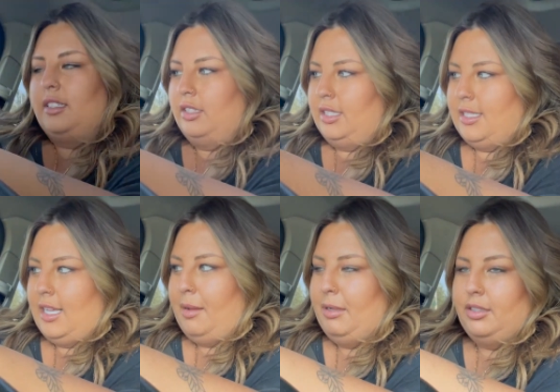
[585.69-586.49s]
look the
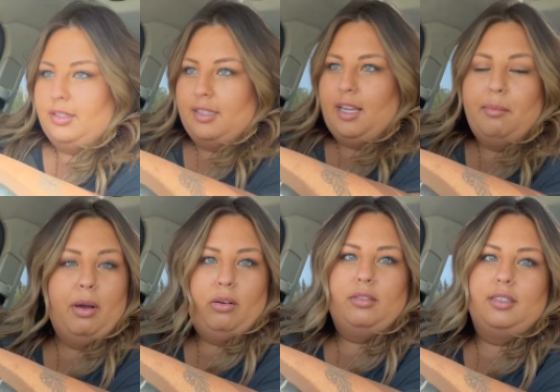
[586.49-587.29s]
same. I do the same
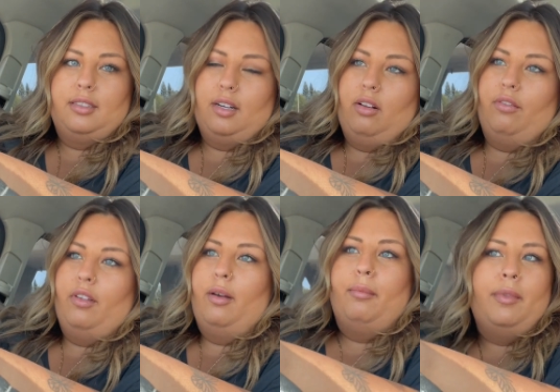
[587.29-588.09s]
posts and all of
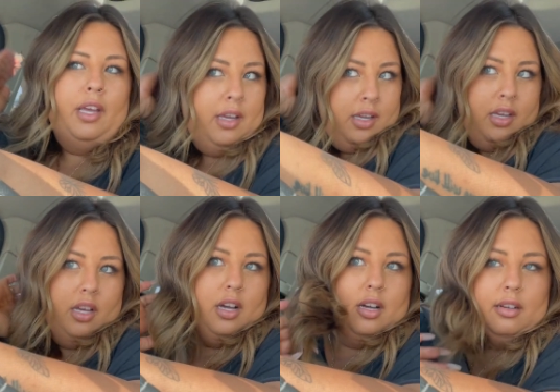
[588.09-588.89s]

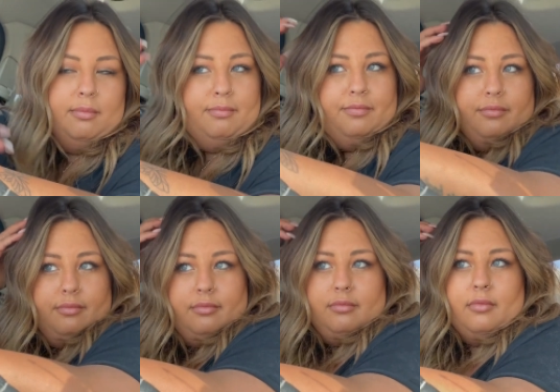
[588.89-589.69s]
them.
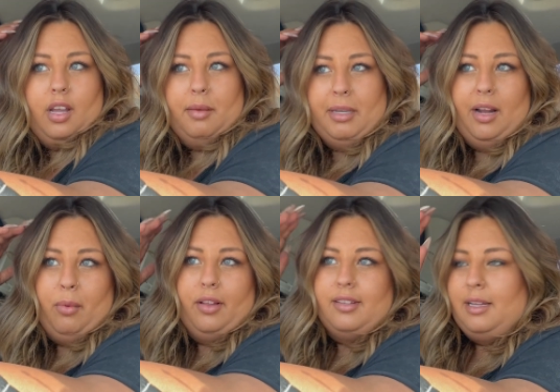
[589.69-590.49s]
um I mean, I
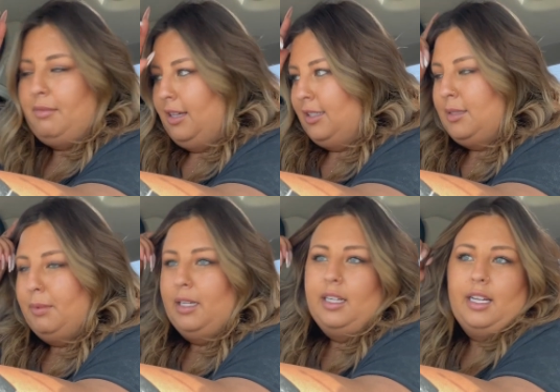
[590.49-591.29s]
wear the same things,
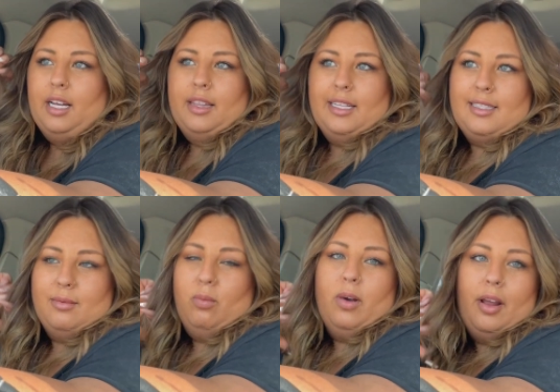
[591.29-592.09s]
but that's
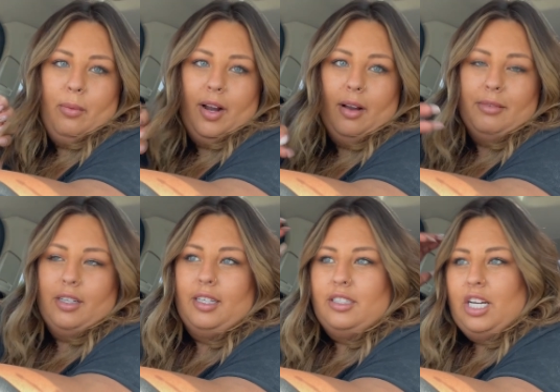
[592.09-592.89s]
what I wear. I'm not
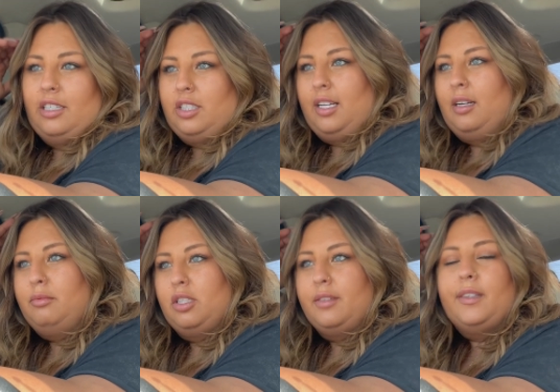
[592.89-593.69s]
going to change that up
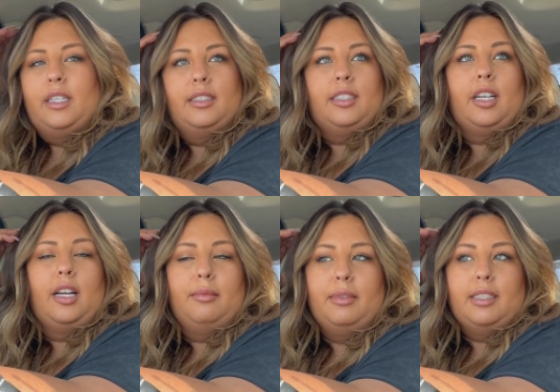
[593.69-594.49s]
just for
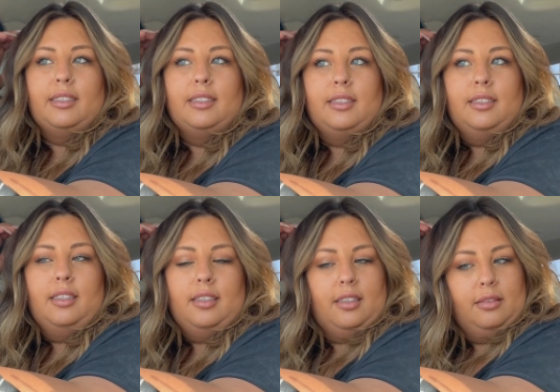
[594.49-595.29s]
Instagram. That's
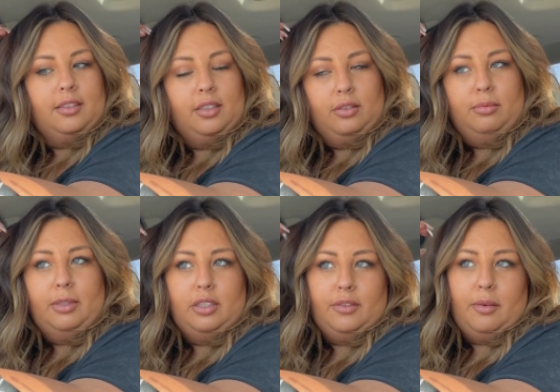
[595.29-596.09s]
a little too
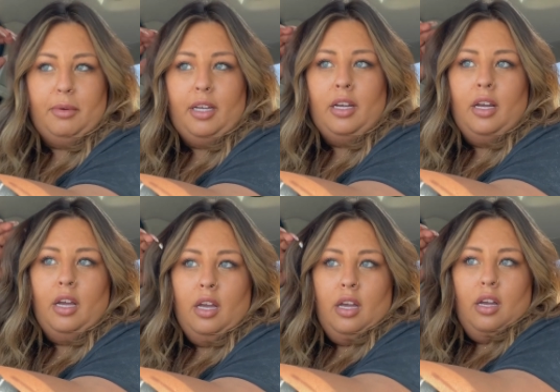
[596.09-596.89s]
much for
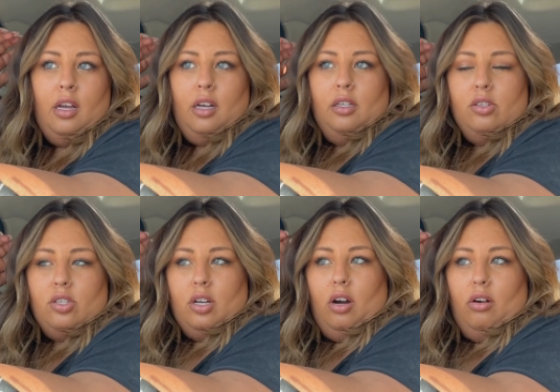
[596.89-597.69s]
me.
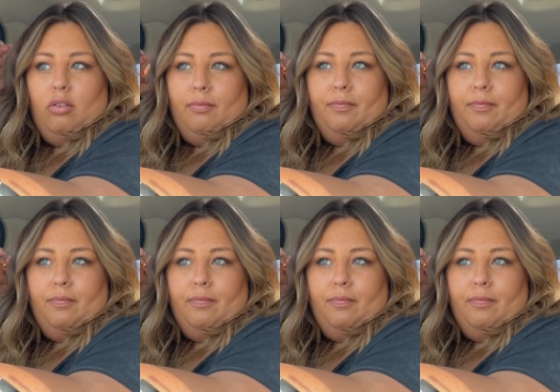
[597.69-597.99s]
So